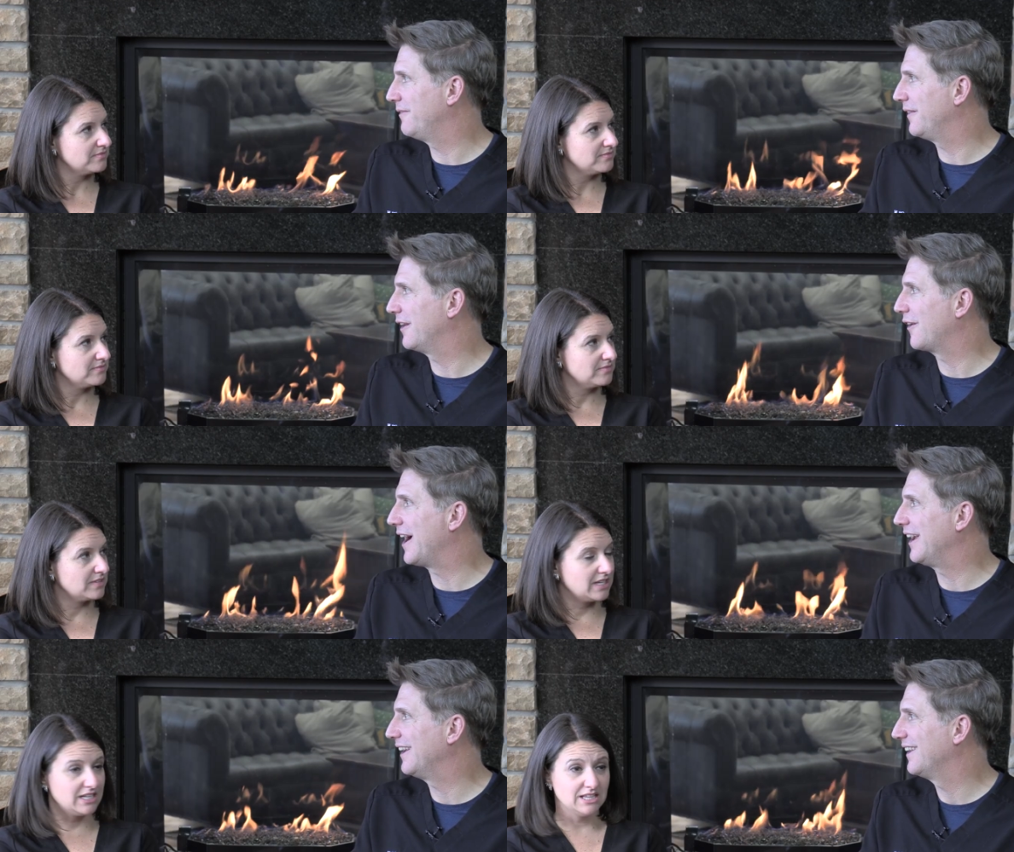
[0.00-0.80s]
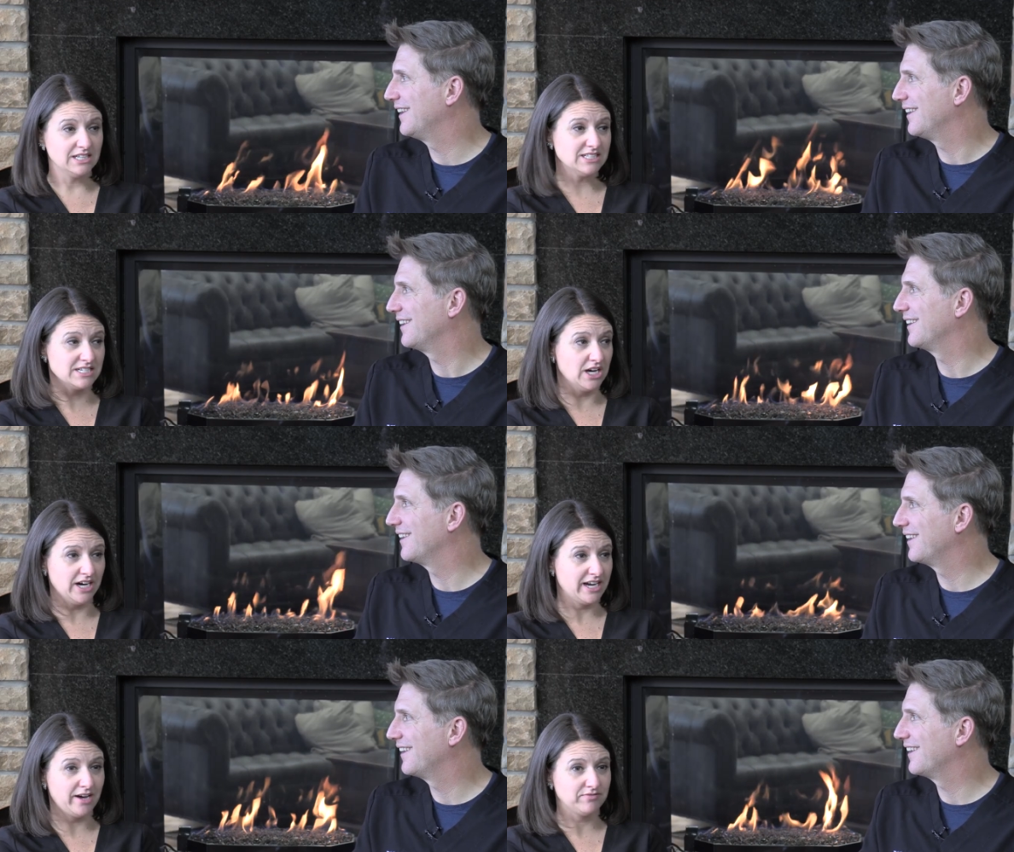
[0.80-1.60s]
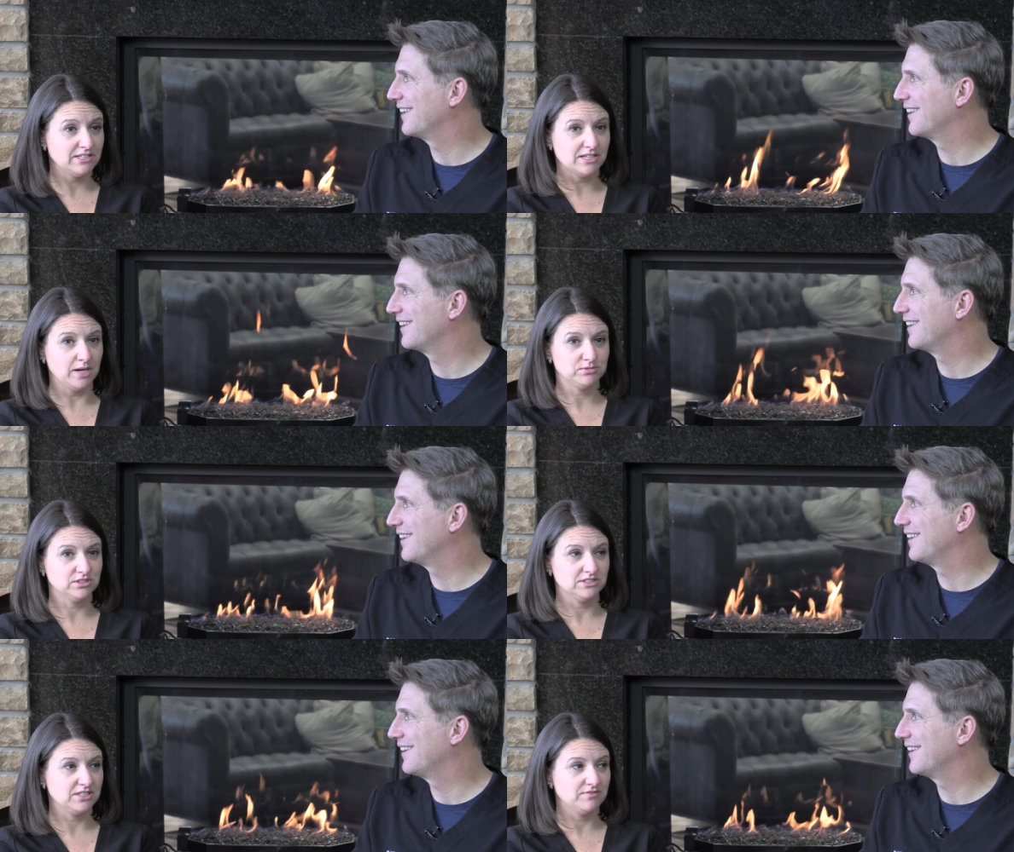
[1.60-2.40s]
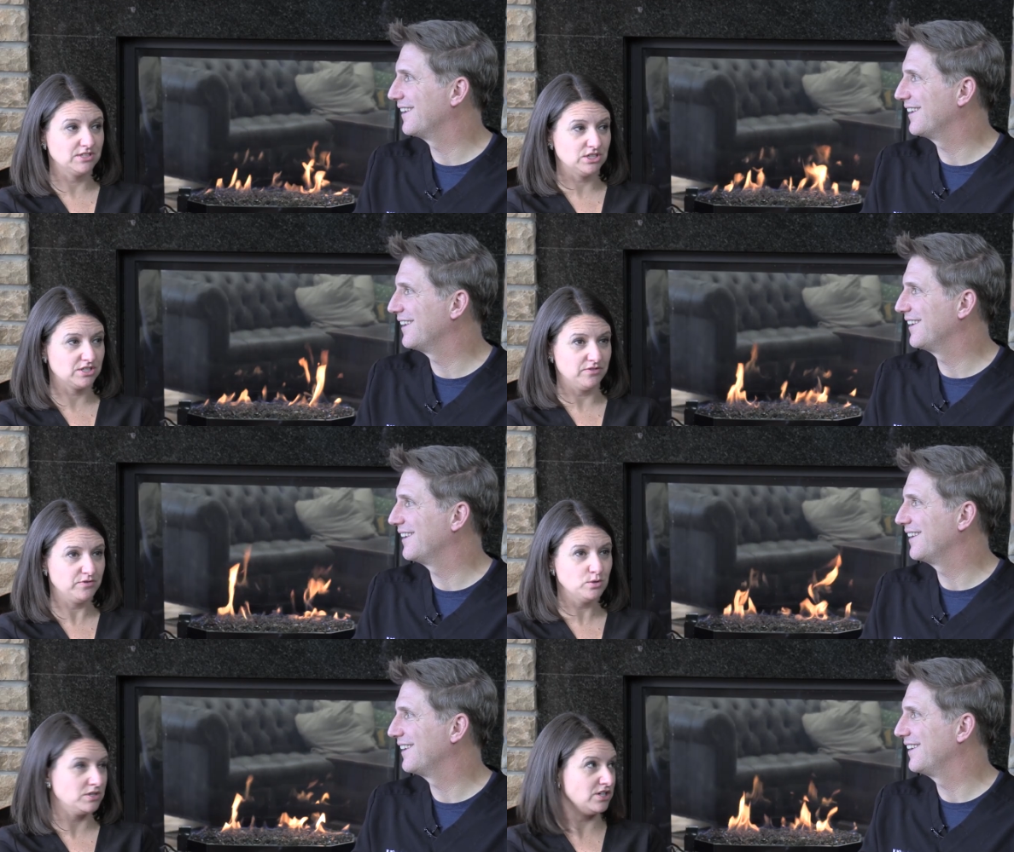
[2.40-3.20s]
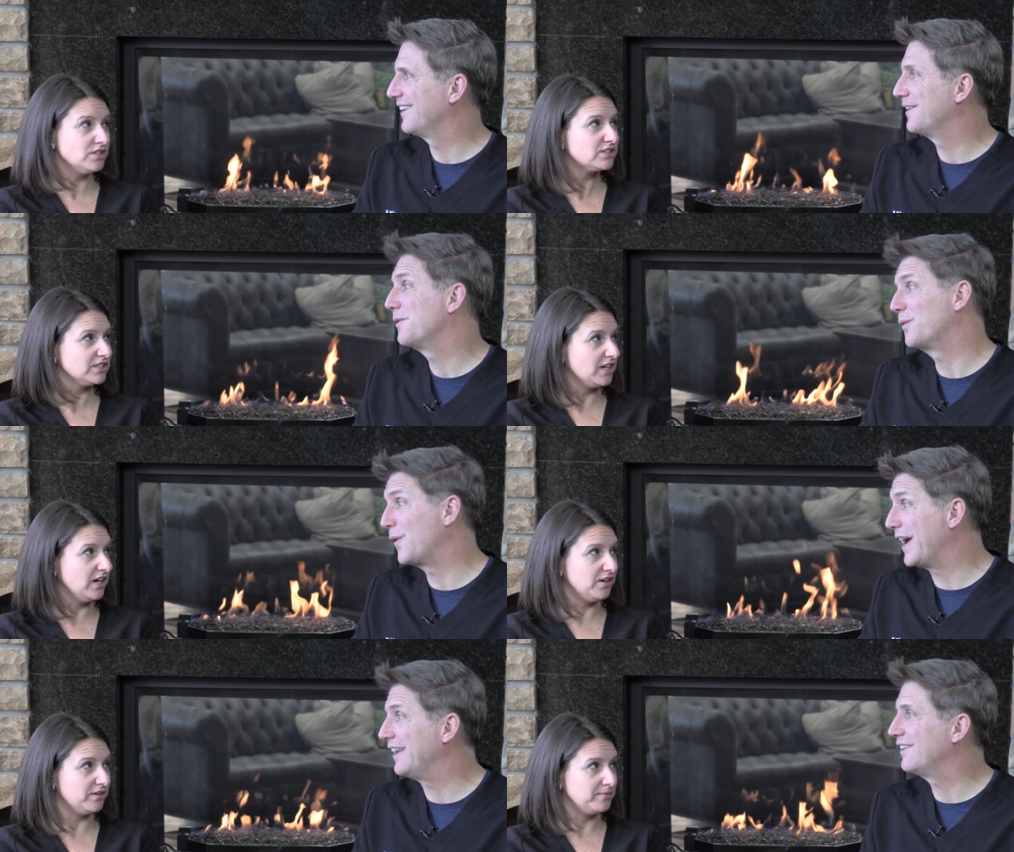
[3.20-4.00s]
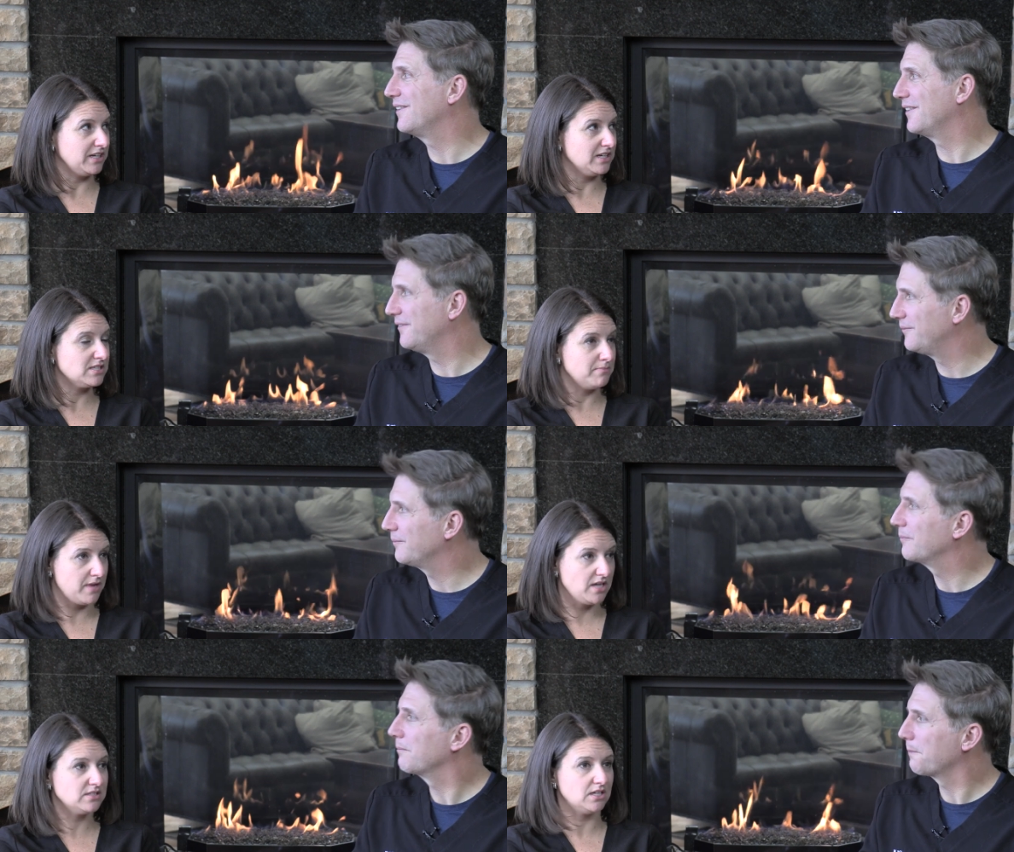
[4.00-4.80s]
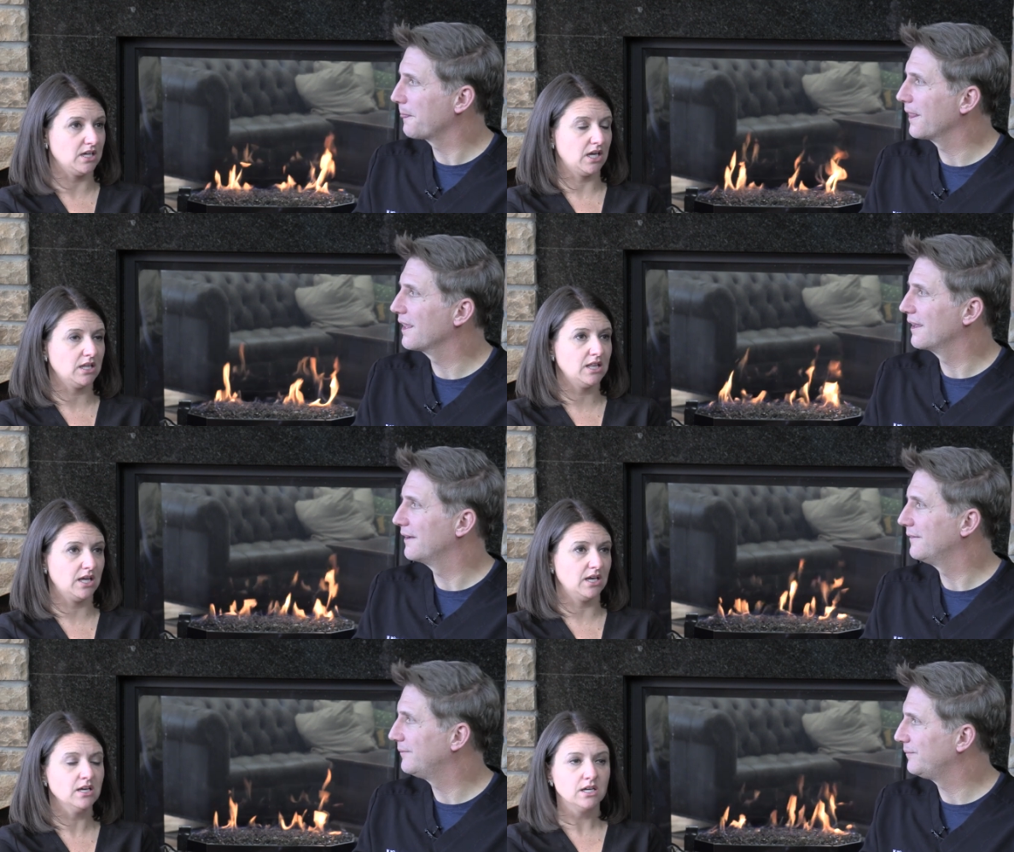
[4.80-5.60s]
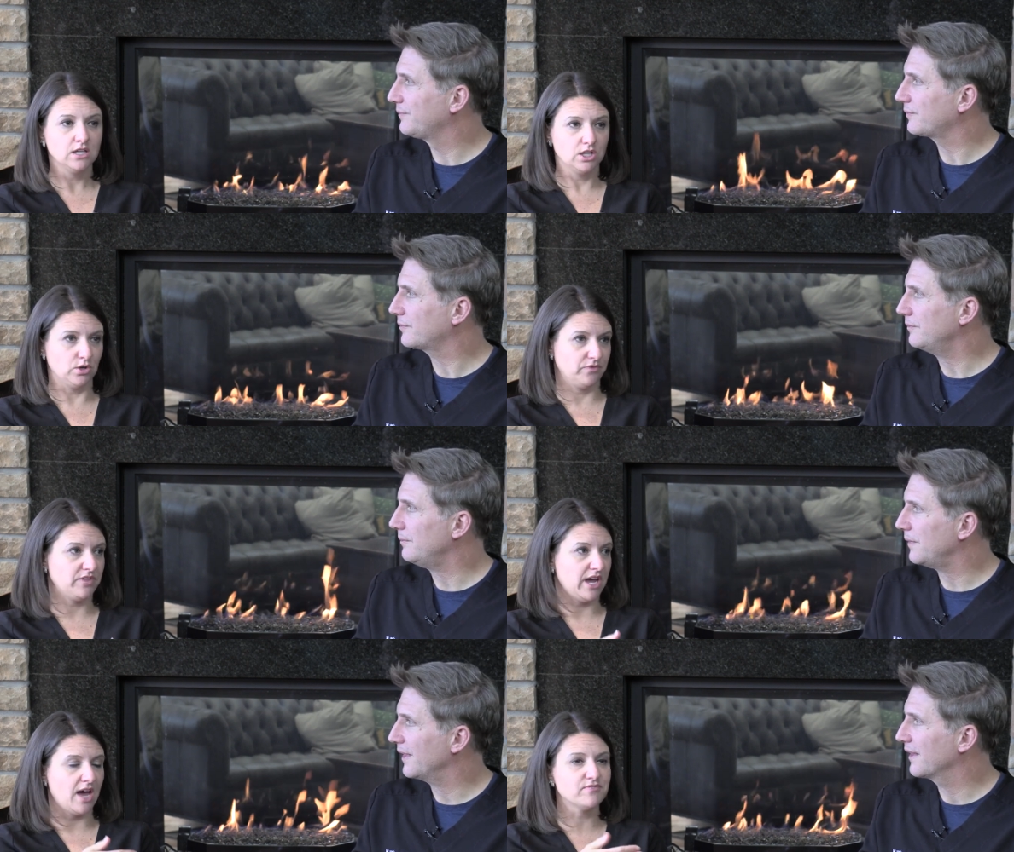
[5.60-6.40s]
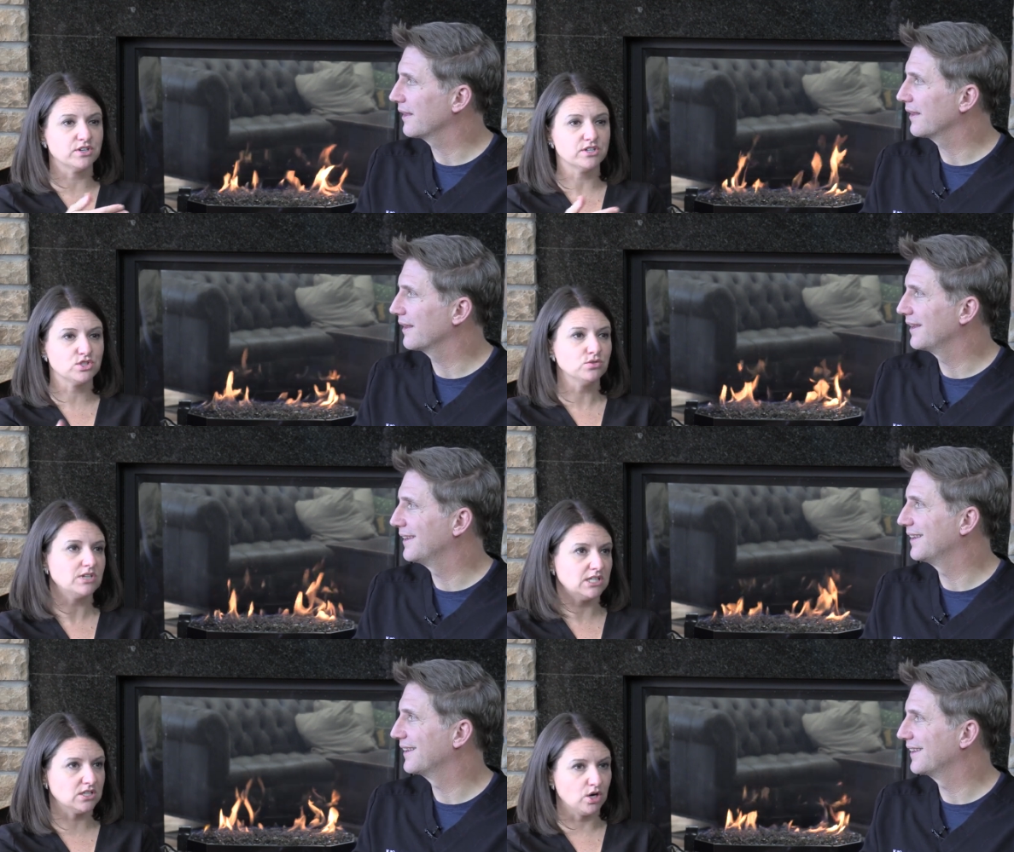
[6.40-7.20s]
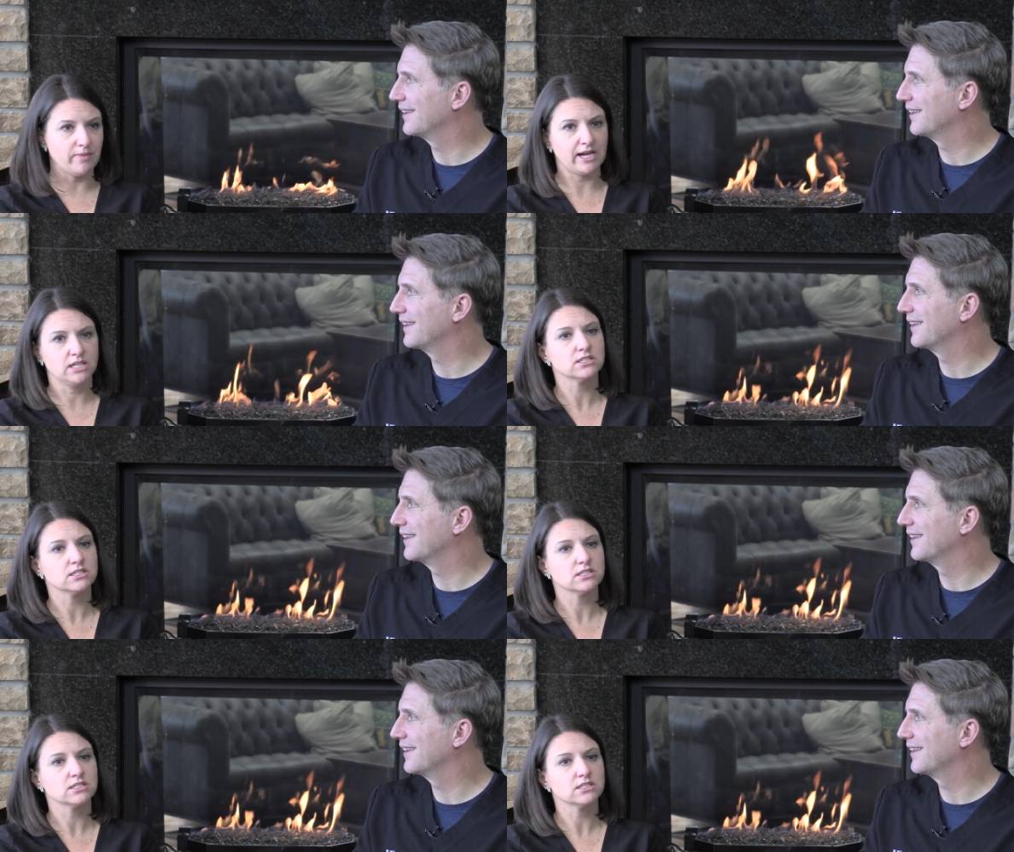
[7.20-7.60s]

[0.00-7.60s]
Speaker 1: to fit their eye.
Speaker 2: And they did not have these options even just a few years ago. Right. I mean, it's amazing. And then, you know, if they ever do need to go back